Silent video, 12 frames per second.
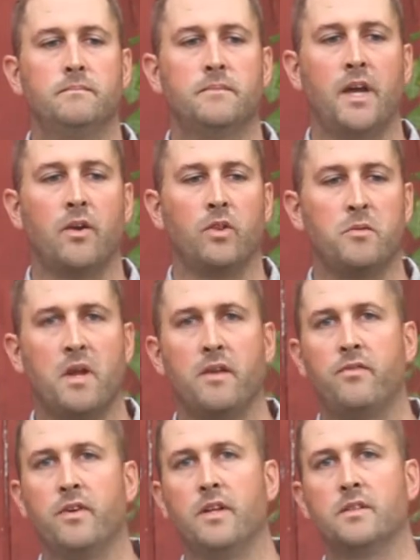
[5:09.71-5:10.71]
not only
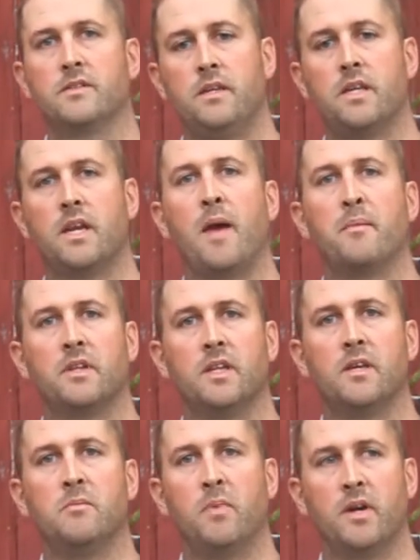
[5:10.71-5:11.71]
benefit us
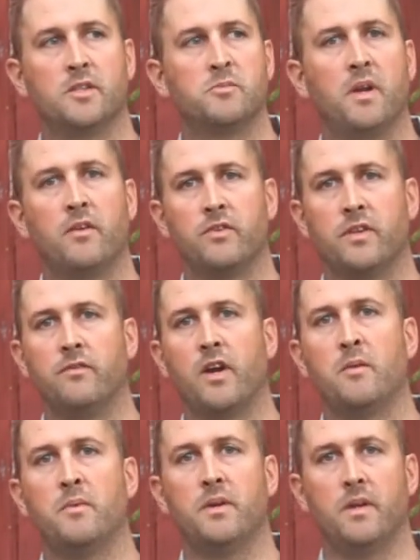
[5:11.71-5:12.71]
economically, but it's better for the
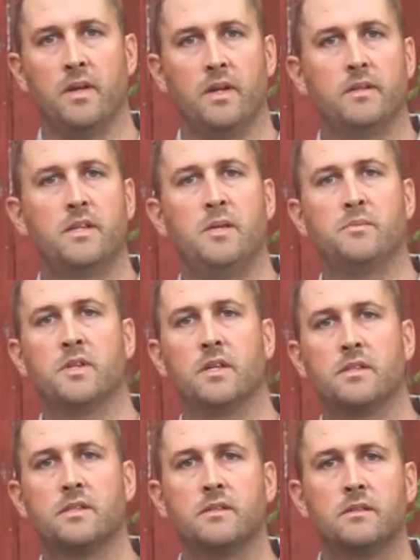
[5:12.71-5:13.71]
environment and keeps
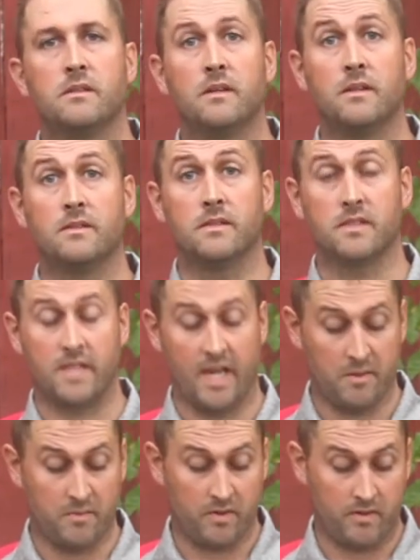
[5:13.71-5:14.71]
us
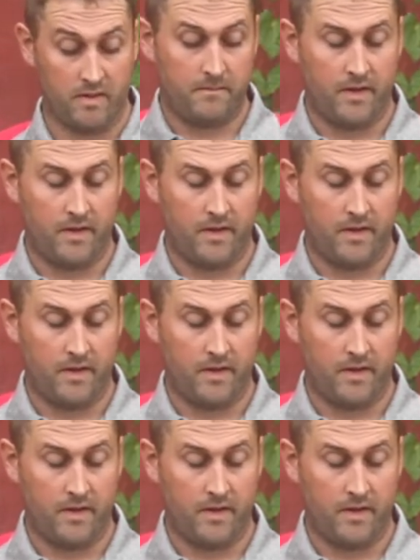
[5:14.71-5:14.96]
sustainable.